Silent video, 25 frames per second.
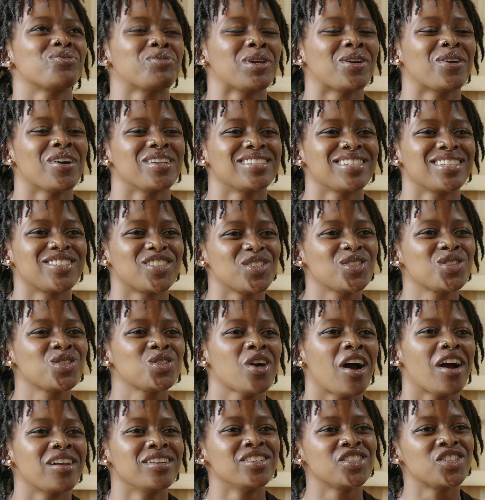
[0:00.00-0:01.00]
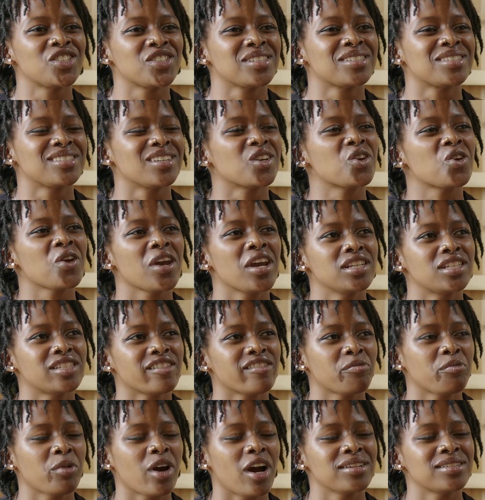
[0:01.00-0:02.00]
because it just tarnishes the
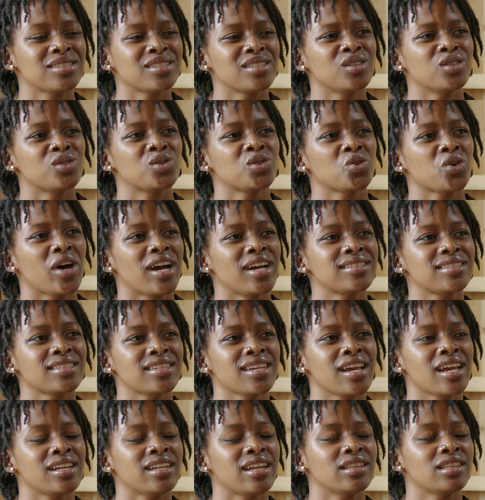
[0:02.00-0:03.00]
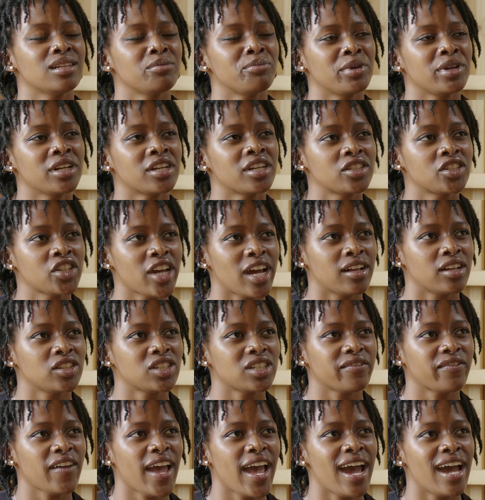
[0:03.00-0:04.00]
creative process. So I'd say another big challenge
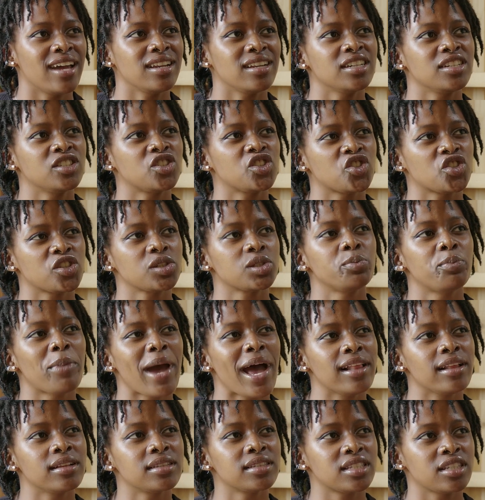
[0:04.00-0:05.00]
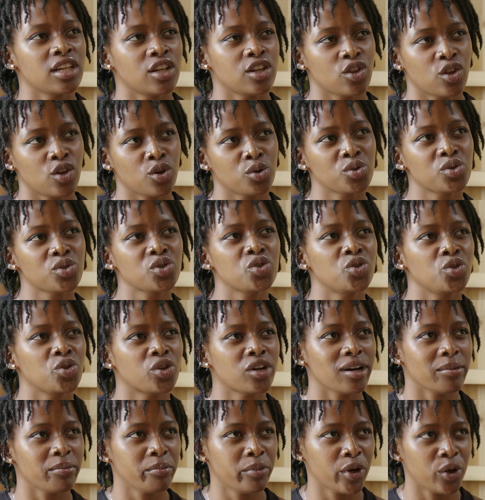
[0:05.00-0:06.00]
I've had is just balancing those two
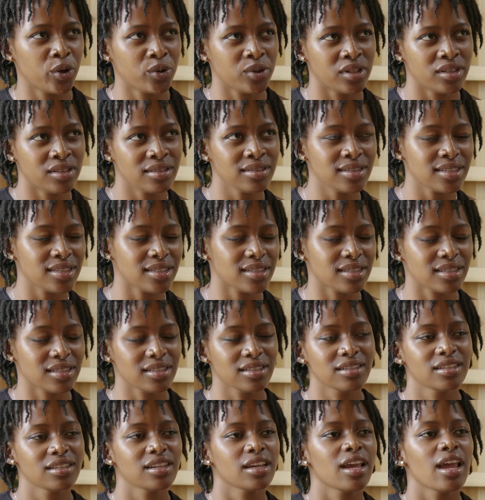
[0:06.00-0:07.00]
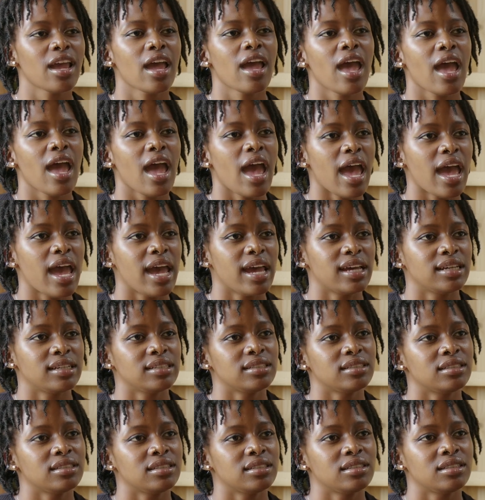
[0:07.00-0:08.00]
components.
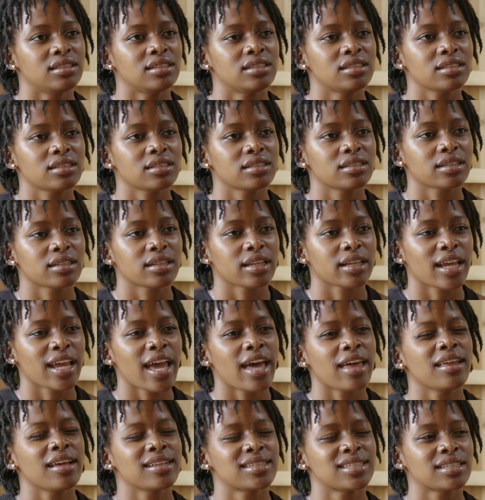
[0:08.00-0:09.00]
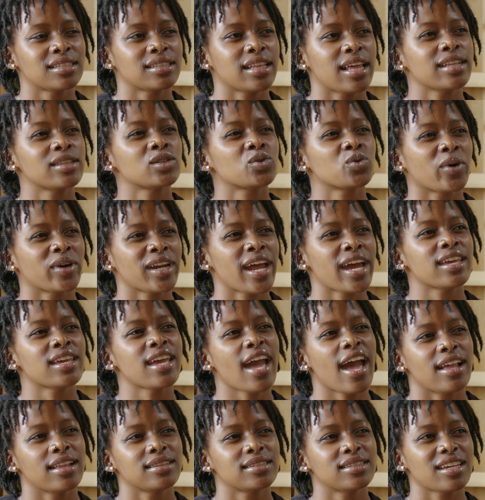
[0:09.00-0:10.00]
And yeah, that's what I
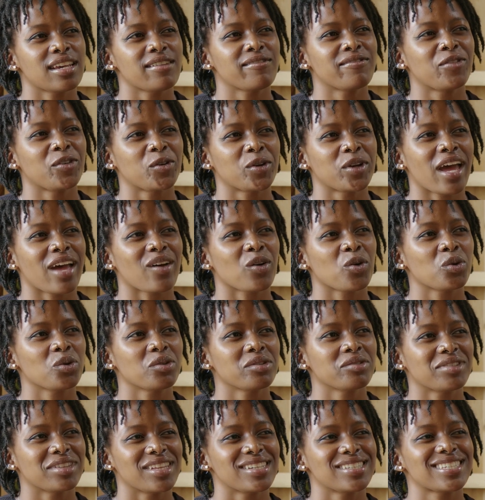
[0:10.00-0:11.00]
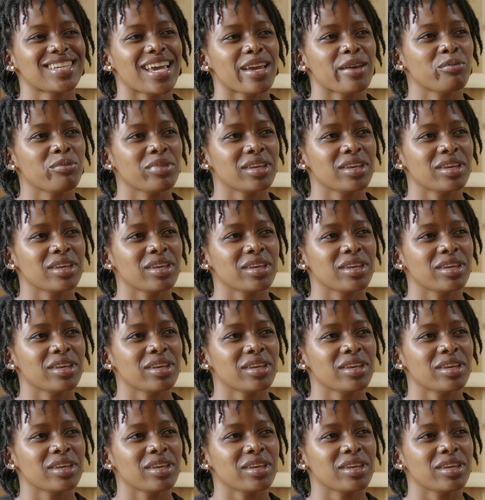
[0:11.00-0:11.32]
can say for now, for the time